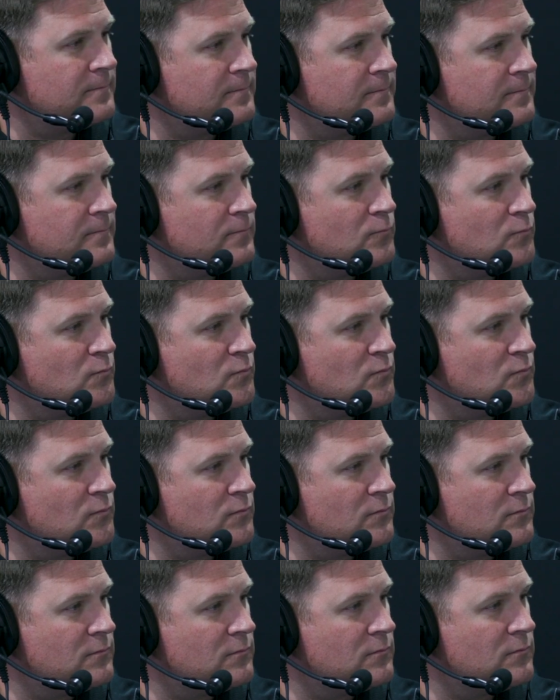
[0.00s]
Lost in all
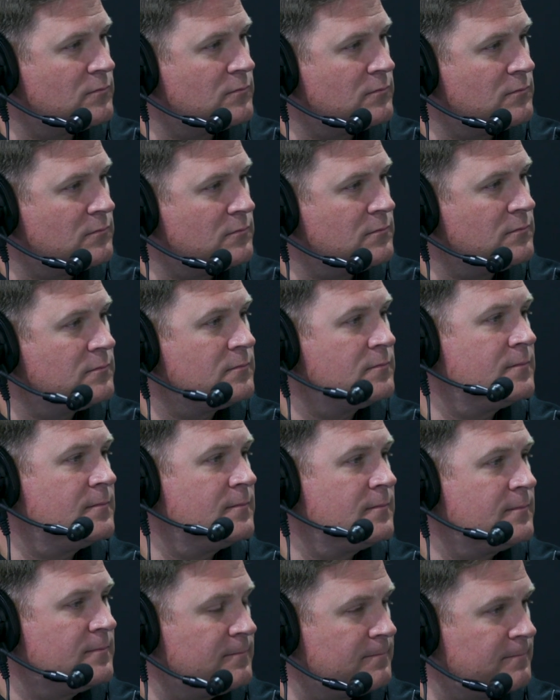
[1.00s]
this is Jordan Love.
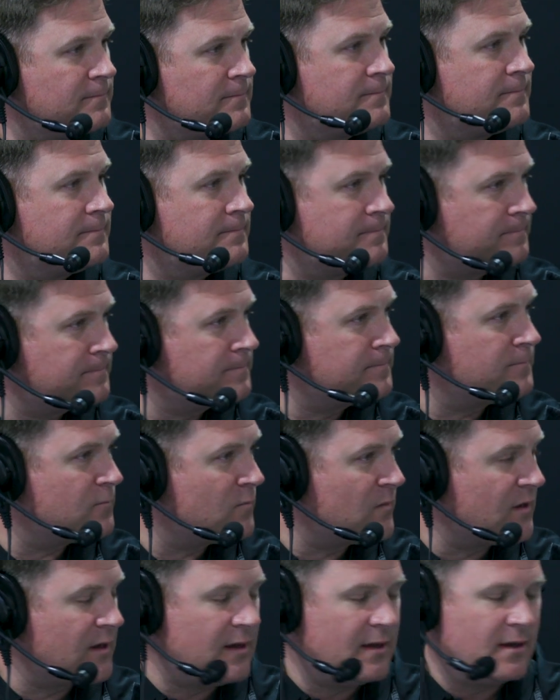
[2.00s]
How has he handled this
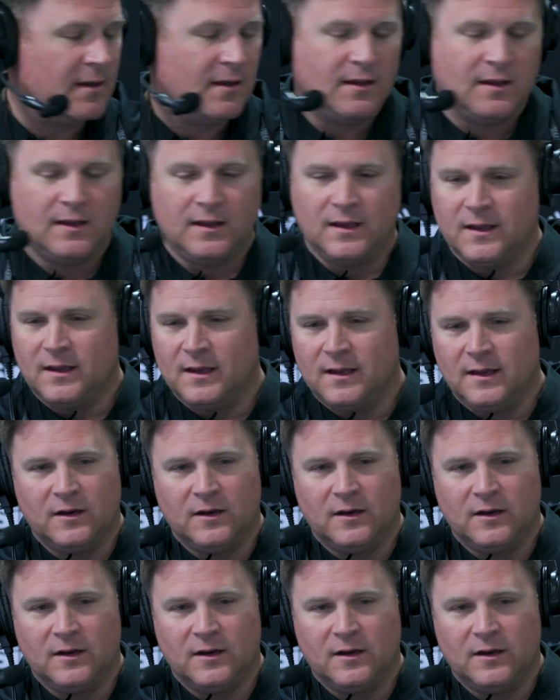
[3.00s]
whole situation?